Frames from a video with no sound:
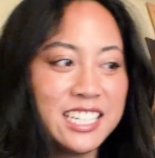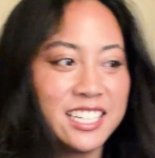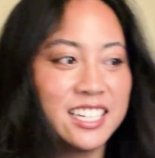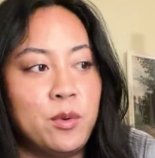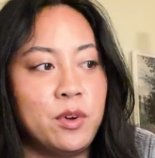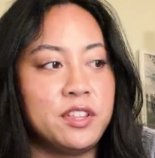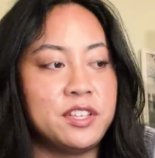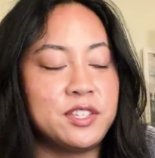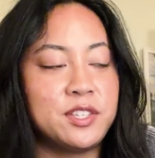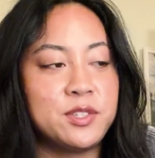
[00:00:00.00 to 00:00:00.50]

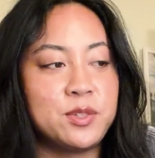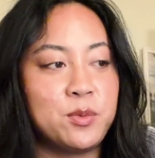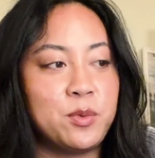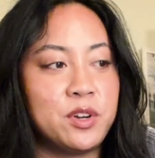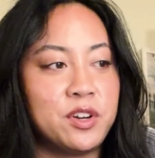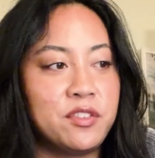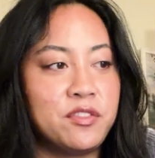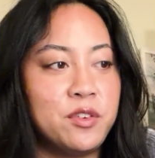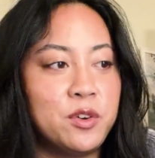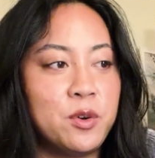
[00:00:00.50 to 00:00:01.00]
While this is a
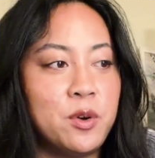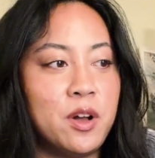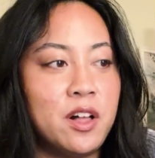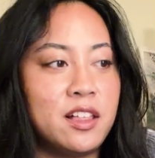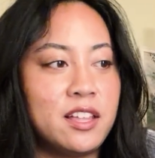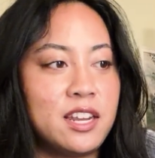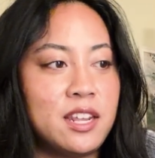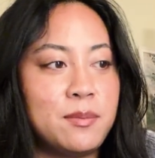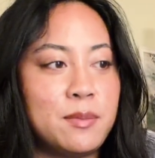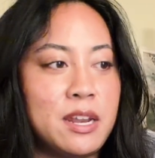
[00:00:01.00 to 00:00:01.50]
wonderful
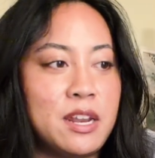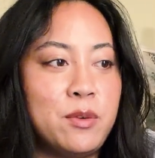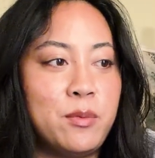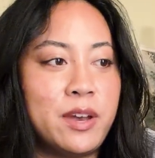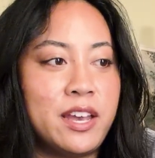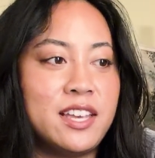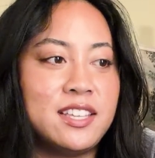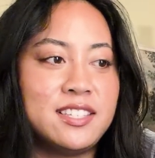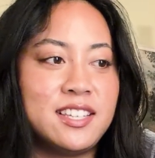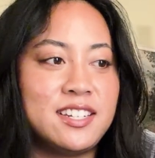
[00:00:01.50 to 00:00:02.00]
quality in many
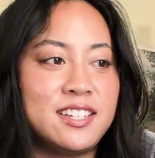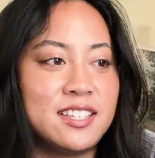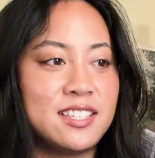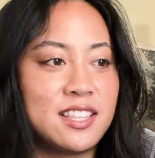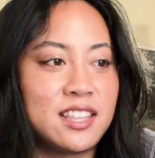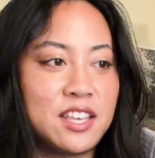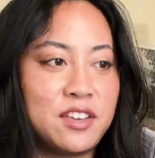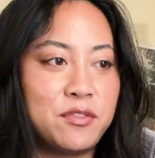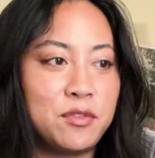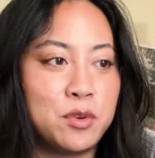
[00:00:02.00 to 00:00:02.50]
ways, it
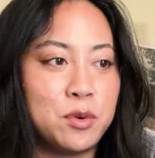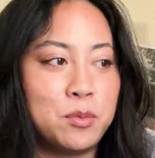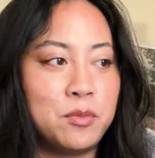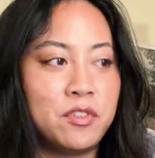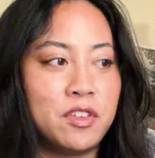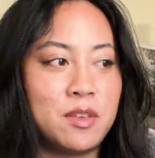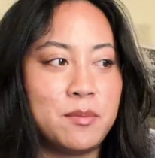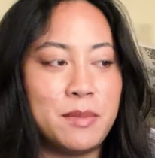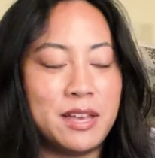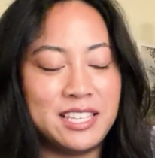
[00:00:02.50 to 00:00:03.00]
doesn't leave room
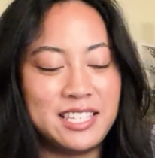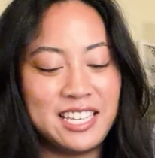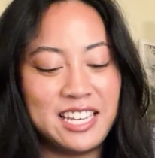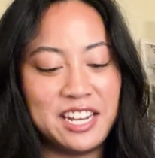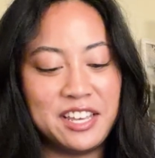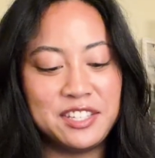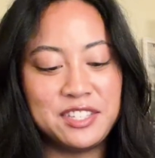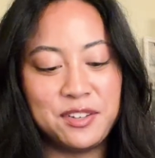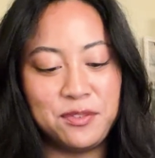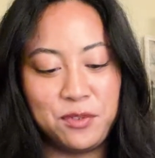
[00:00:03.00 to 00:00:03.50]
for the
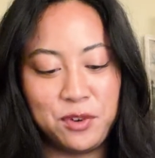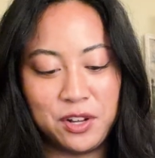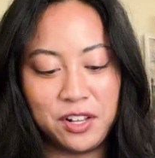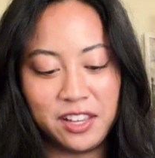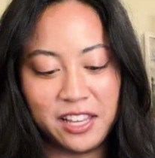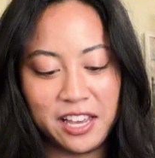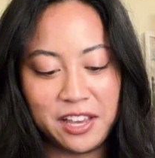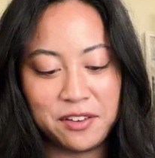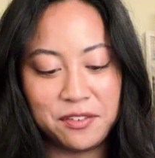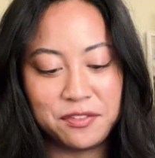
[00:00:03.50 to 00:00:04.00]
messiness of real
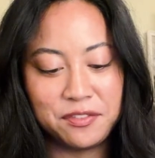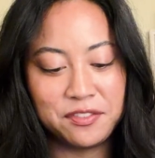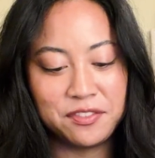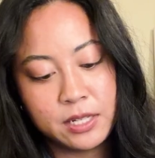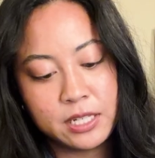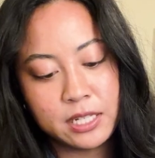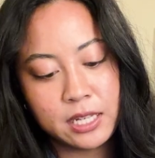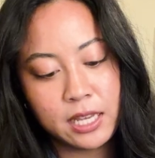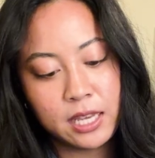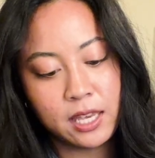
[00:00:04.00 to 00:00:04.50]
life.
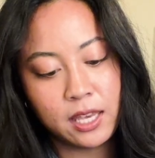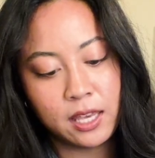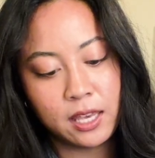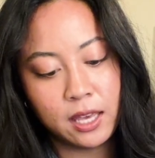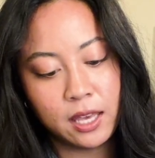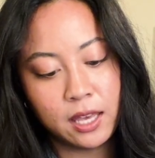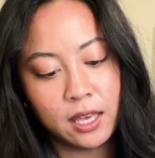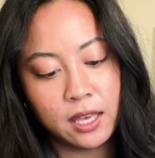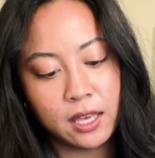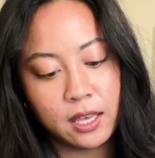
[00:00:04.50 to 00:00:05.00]
Which, like,
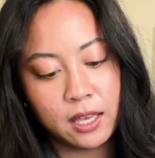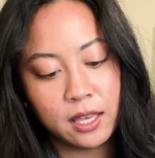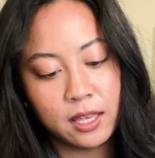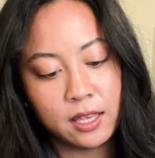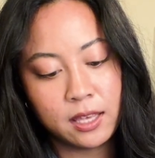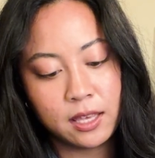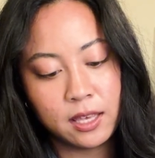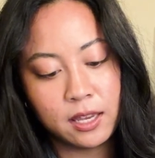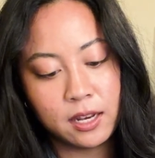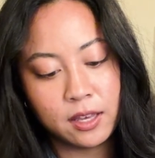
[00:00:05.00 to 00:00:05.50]
yeah,
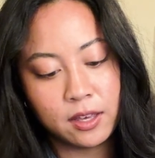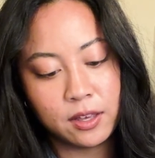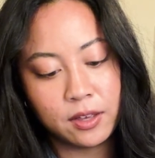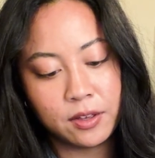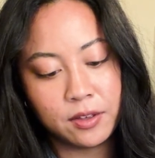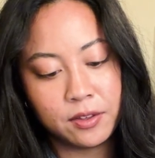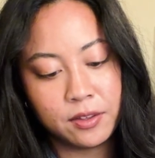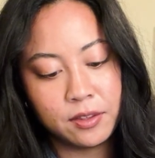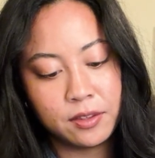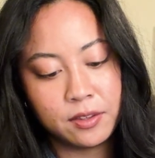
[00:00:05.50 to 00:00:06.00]
I
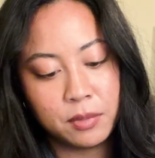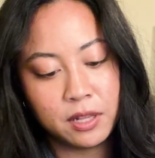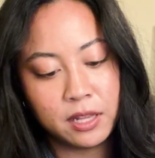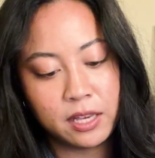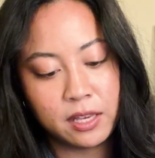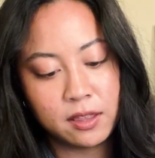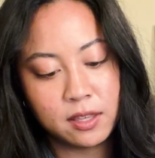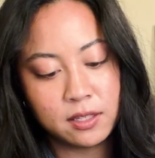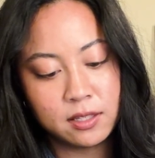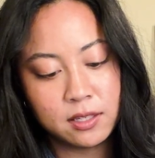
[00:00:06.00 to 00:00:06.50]
know, but
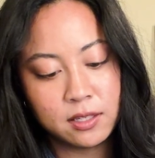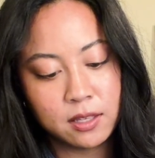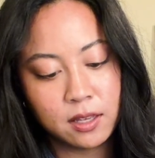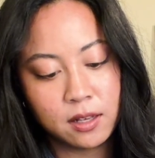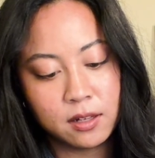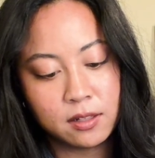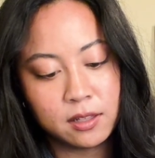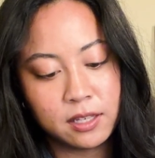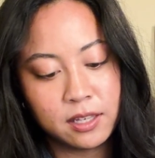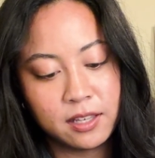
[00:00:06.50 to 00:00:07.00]
like, this is
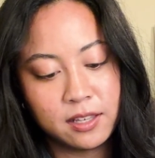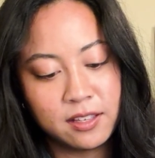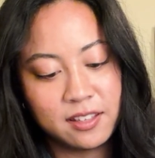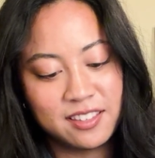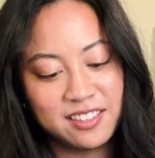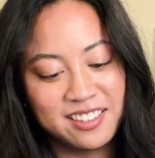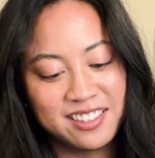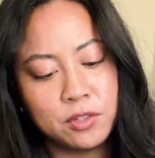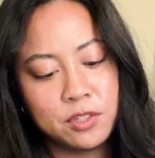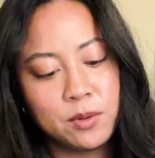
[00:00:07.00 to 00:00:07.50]
ugly.
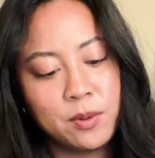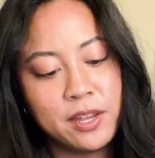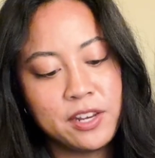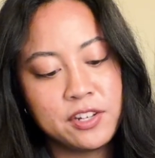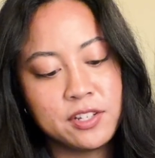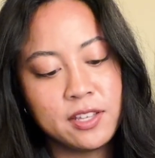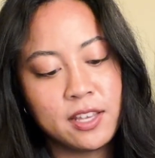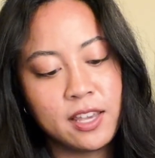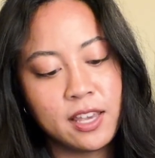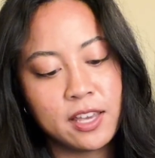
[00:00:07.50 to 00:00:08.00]
Also, I
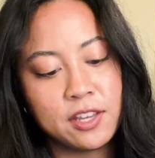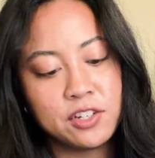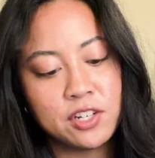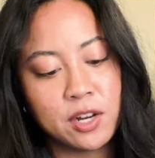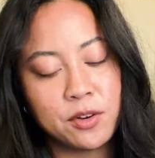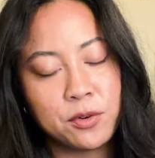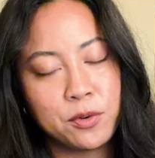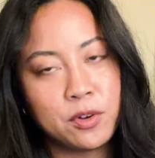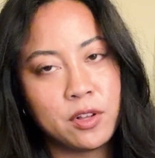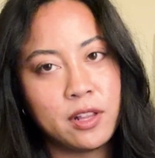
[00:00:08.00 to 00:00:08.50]
just like in
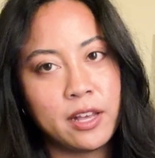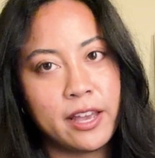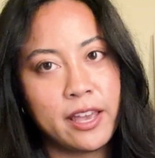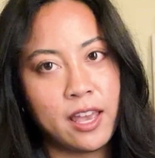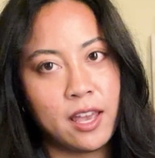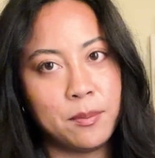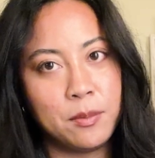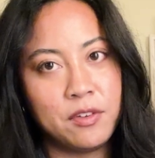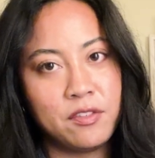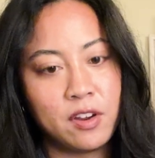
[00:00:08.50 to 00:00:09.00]
general, I
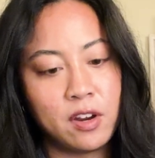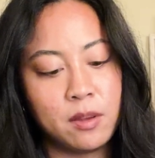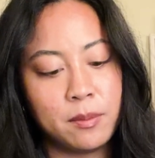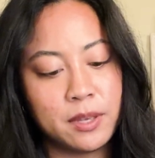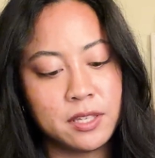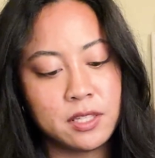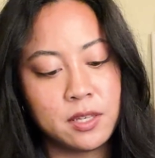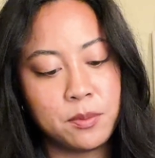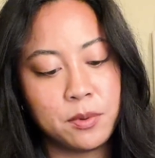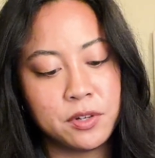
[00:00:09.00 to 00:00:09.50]
am a very
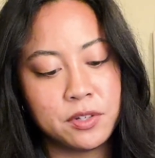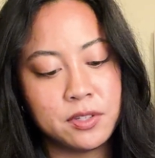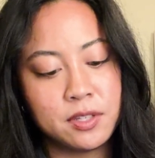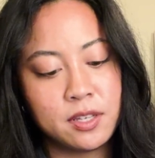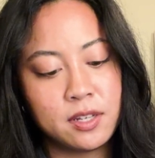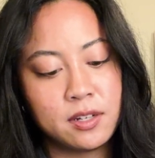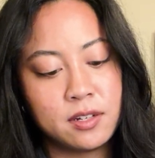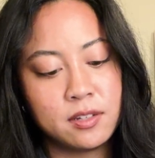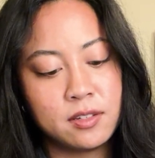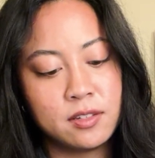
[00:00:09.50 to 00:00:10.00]
messy
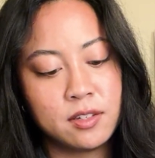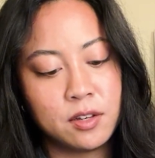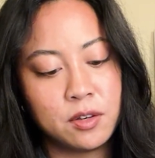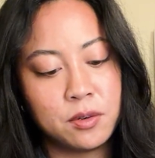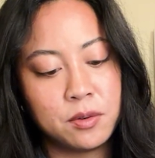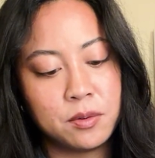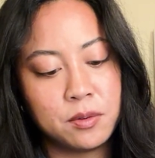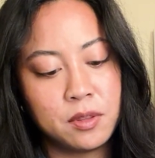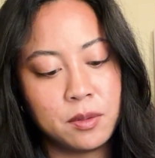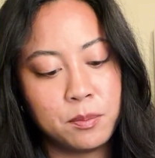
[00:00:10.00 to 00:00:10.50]
person,
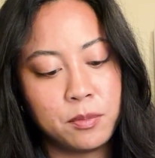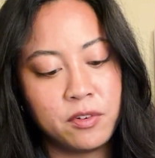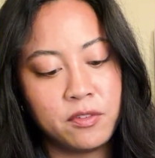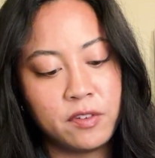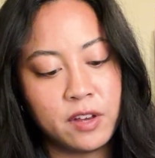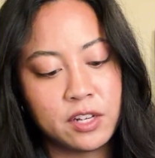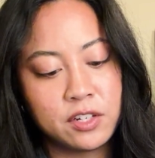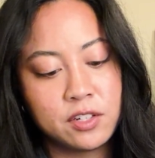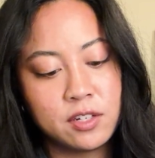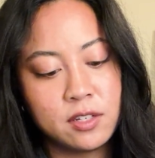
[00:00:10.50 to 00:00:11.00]
so the
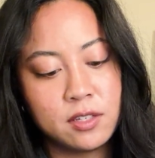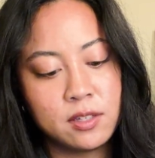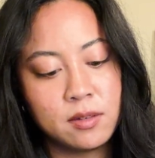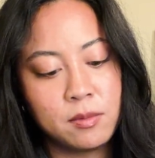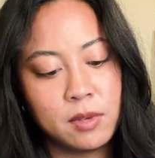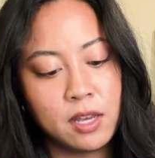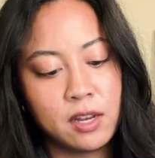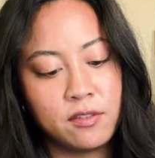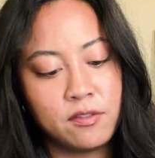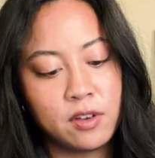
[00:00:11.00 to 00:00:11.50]

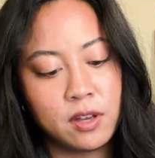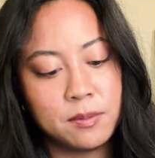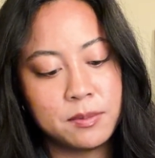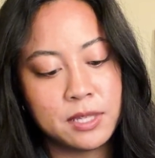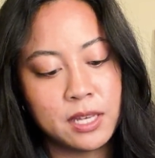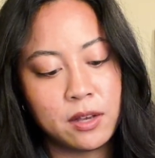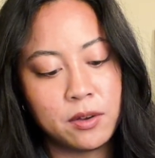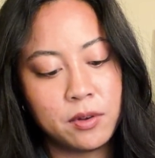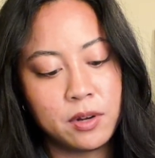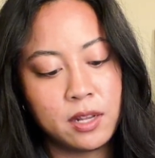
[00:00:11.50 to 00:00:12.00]
perfectionism kind of comes
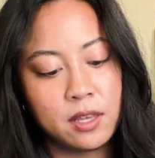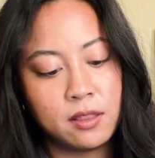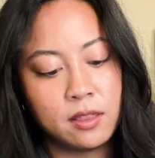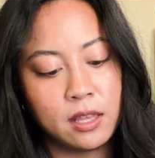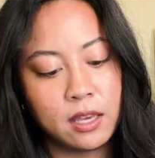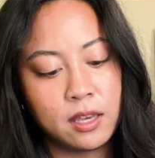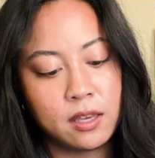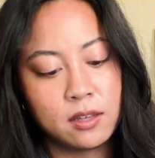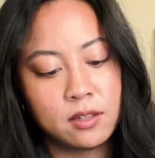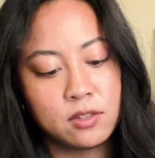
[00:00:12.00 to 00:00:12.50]
out in
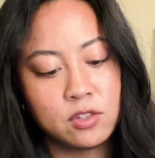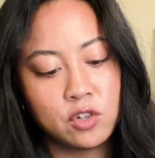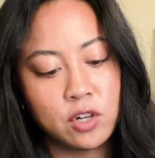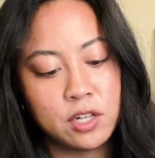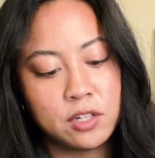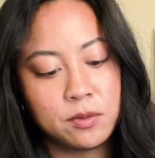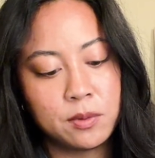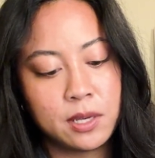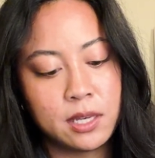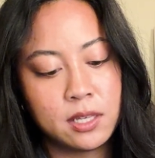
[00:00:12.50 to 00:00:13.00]
like
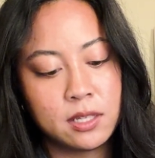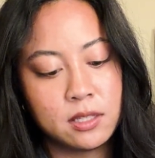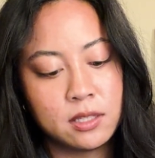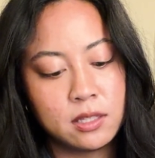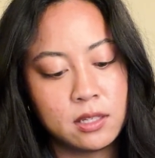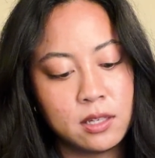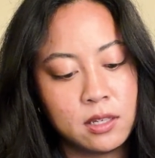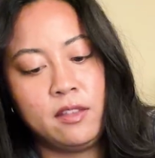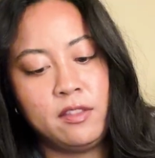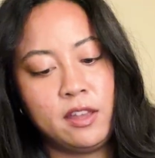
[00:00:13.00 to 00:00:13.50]
strange
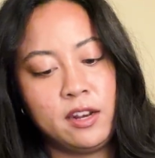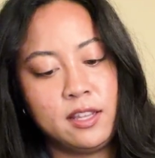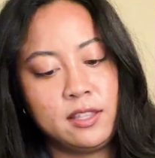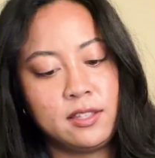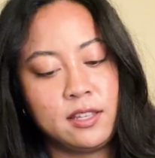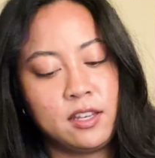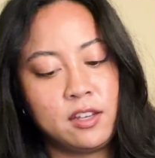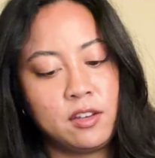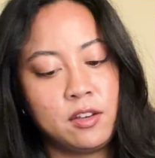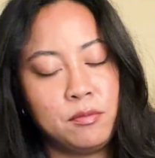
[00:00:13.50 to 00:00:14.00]
ways, and then it's
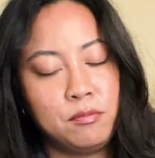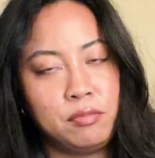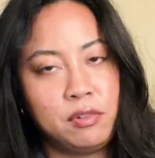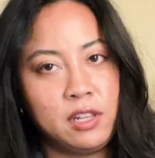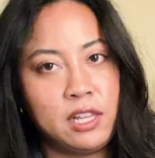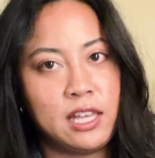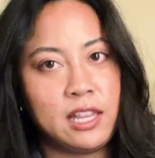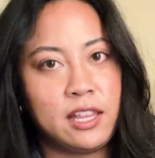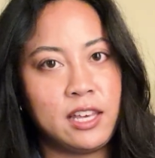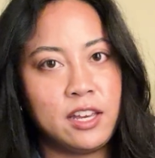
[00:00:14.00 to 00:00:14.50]
like
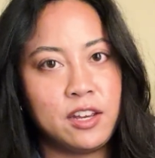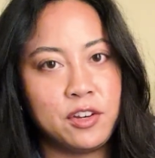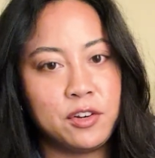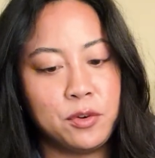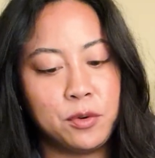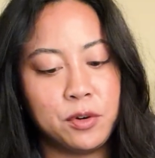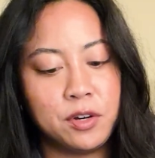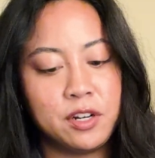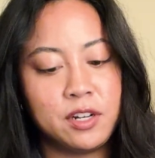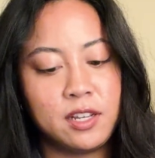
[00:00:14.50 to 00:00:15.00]
completely
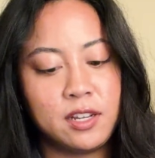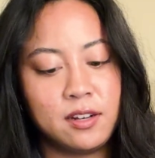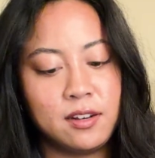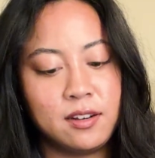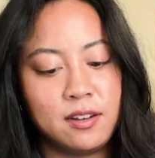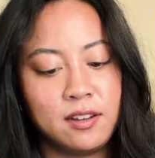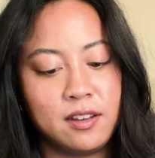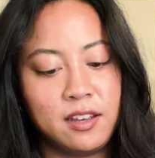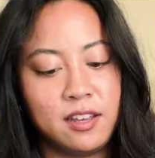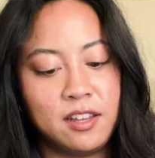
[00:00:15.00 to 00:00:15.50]
ignored
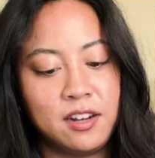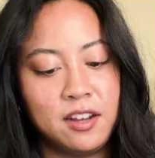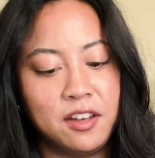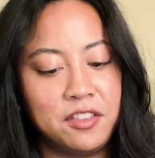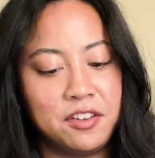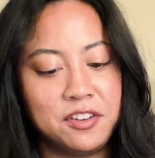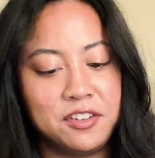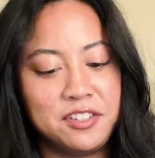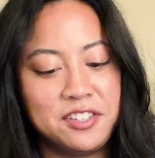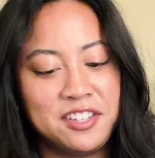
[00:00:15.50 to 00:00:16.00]
in
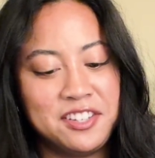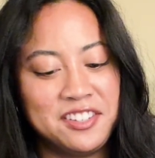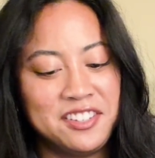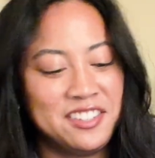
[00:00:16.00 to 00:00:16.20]
others.